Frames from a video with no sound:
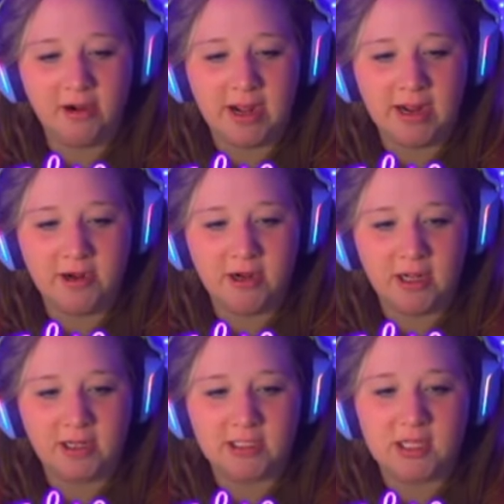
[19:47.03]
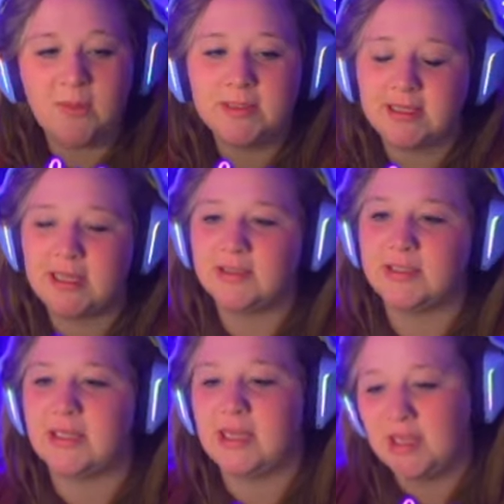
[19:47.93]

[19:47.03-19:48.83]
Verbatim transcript: $900, almost a 1000 today. That